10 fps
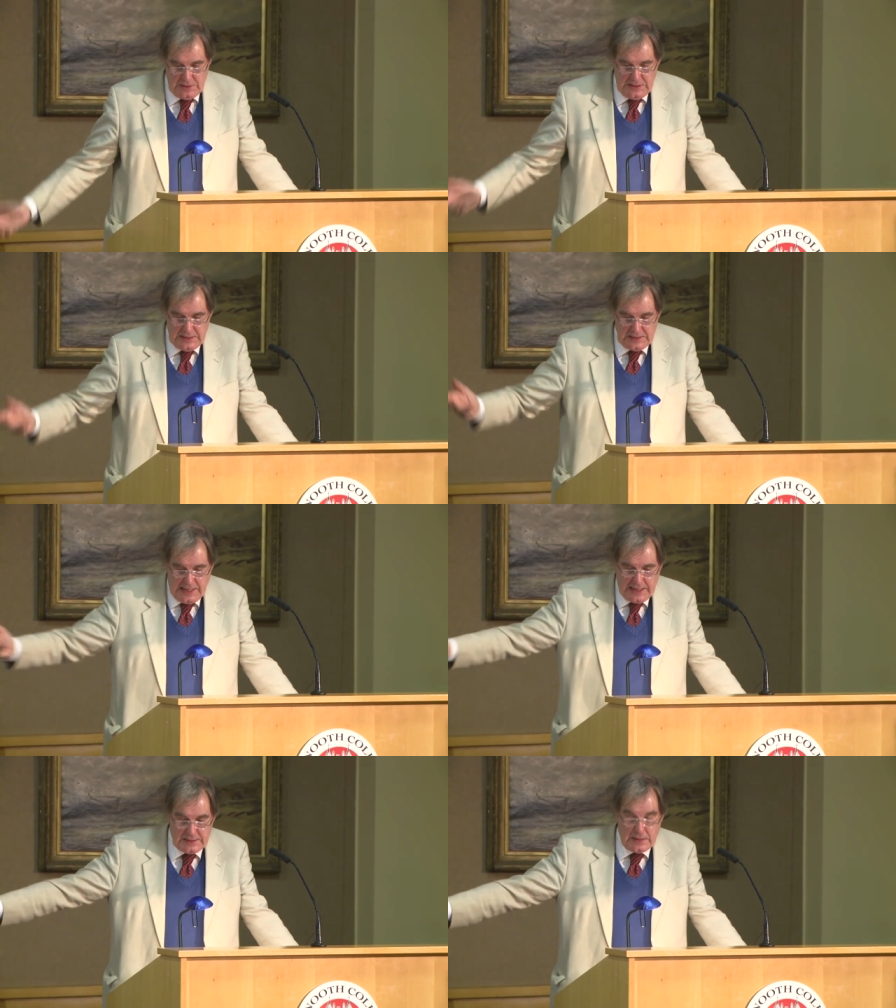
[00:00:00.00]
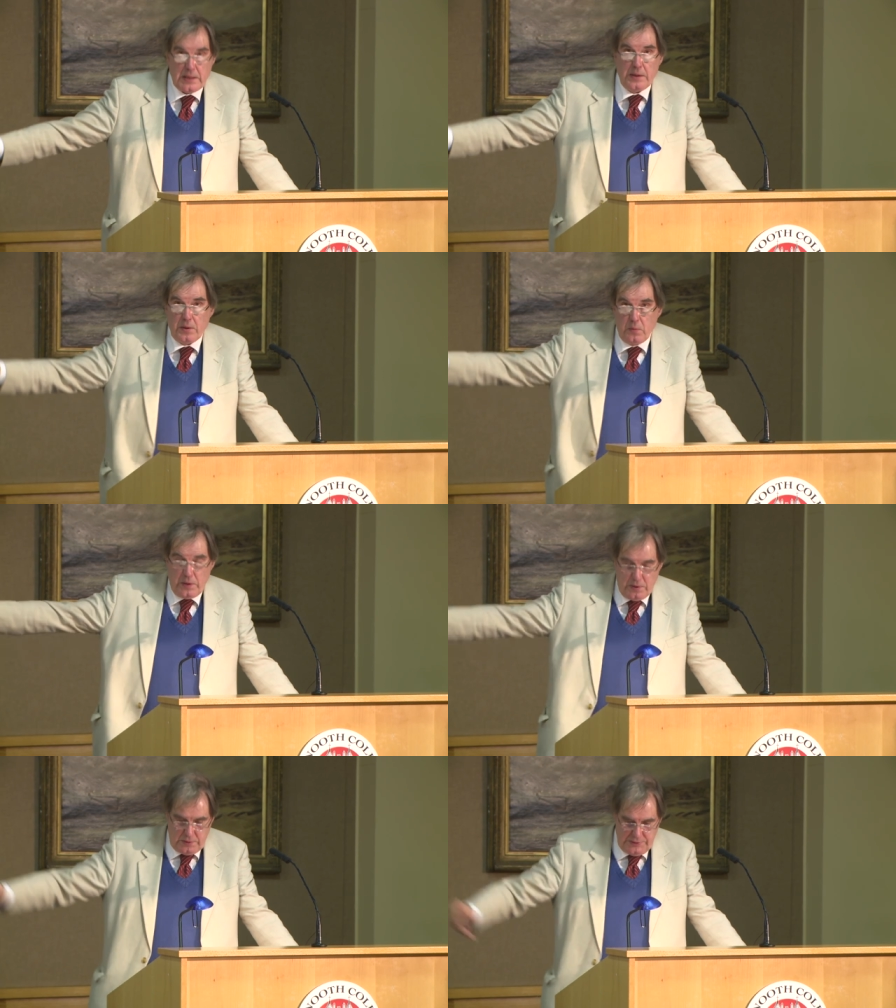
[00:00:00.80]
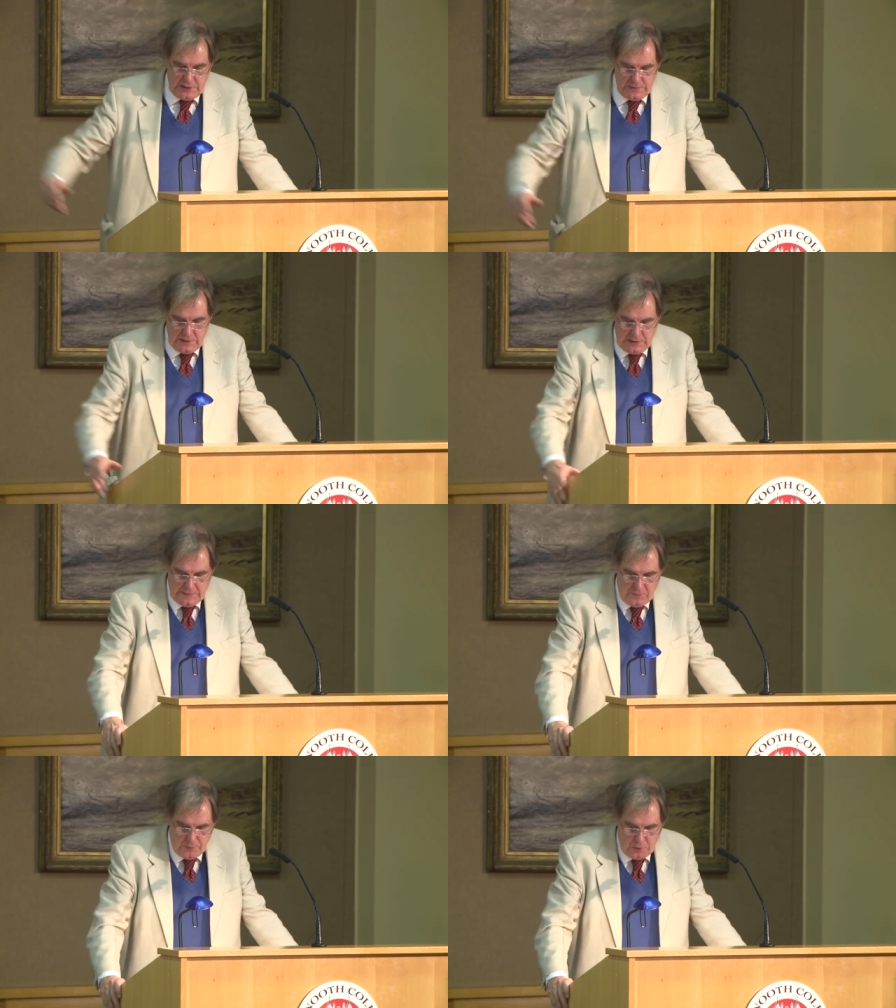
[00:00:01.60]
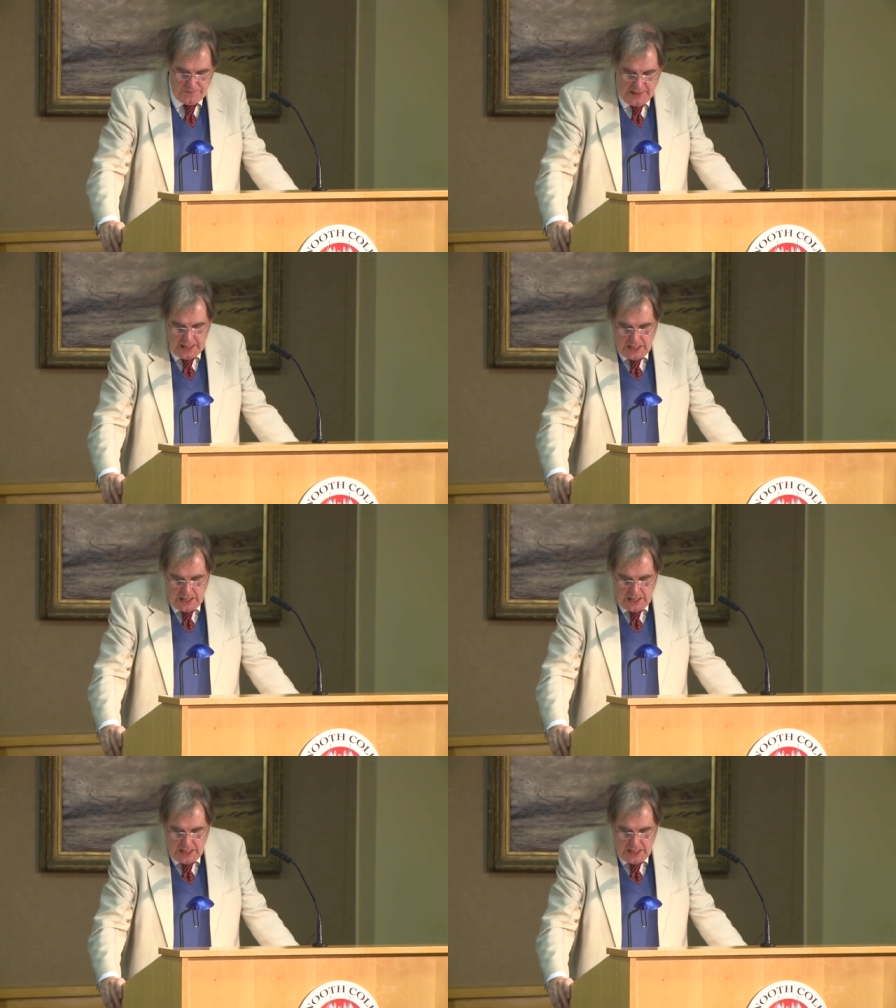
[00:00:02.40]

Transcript: It is Leighton in the Wirral near Liverpool.